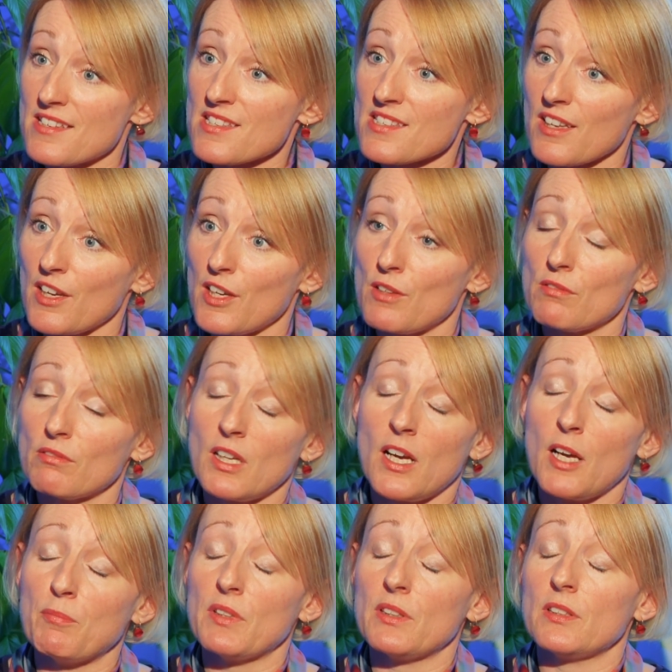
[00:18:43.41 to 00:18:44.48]

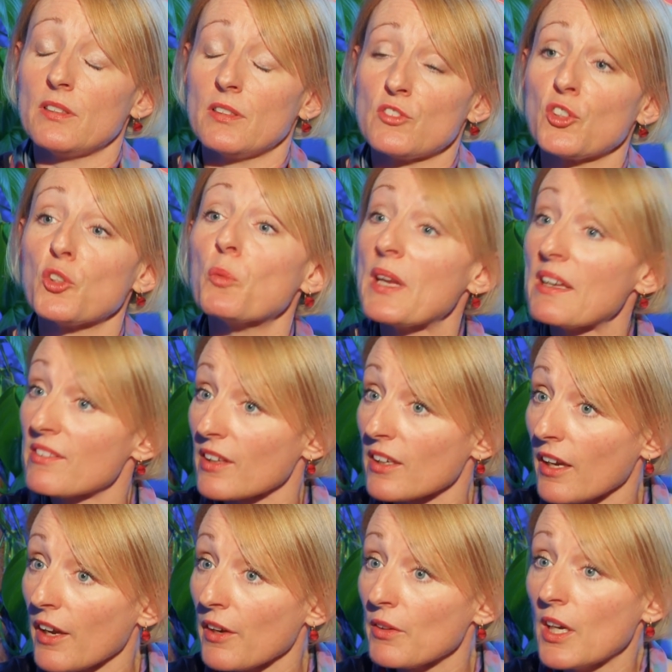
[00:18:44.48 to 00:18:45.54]
So 2 weeks
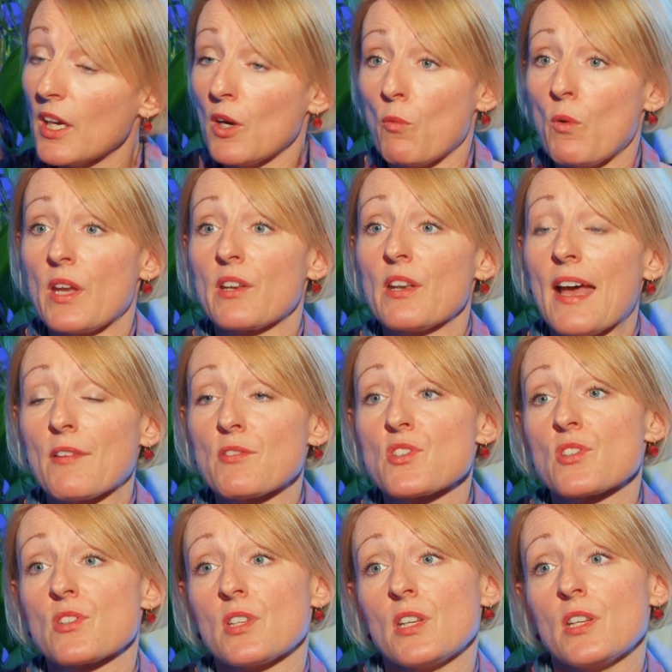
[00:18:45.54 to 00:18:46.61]
ago, we
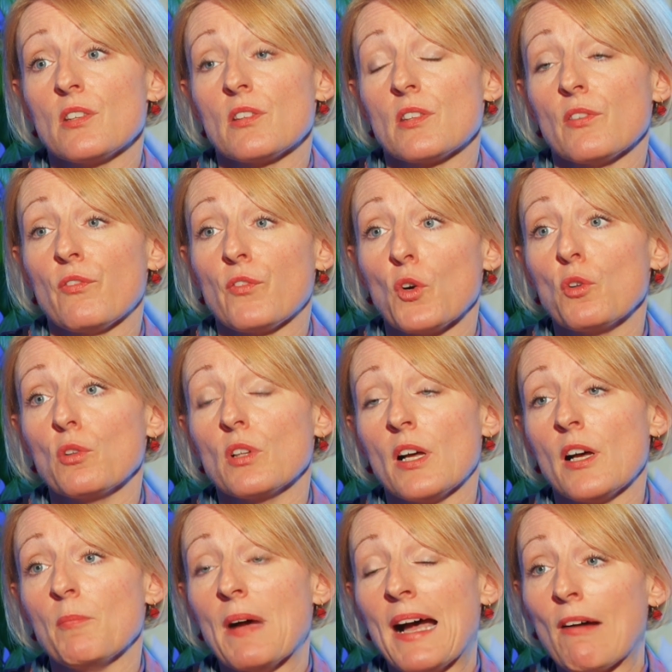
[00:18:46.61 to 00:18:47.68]
announced the full
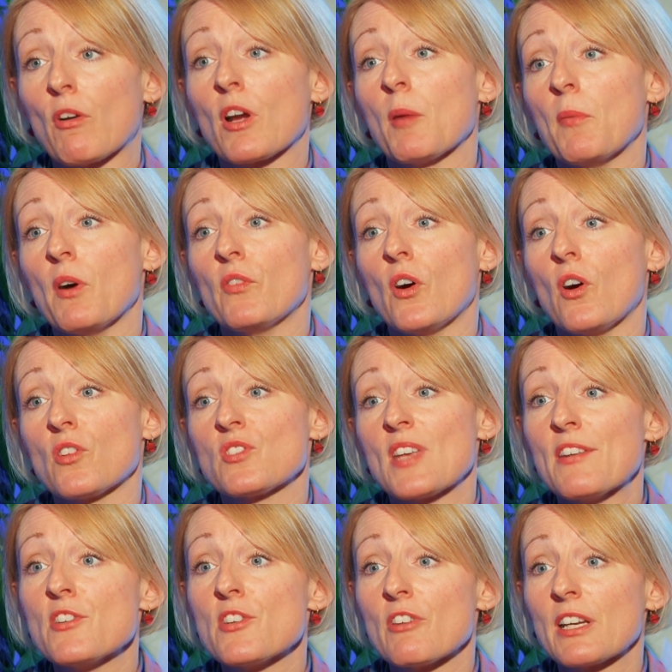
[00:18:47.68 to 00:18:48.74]
outcome of our
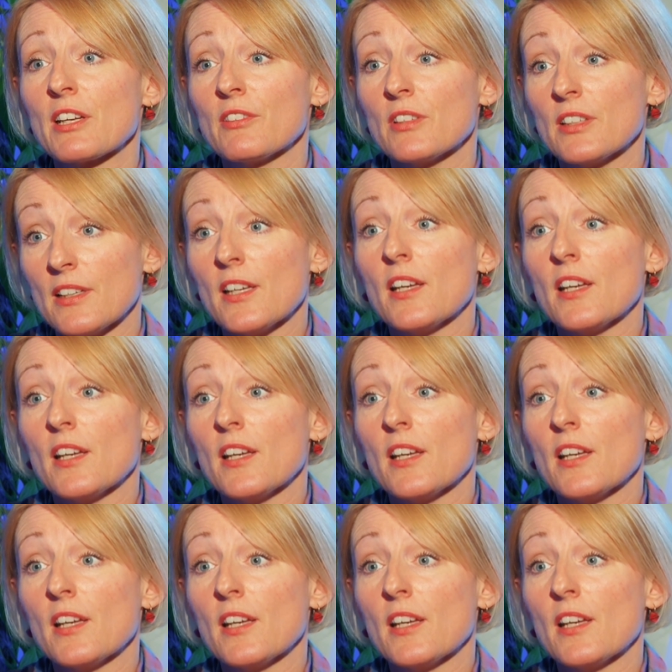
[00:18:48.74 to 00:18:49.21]
tendering.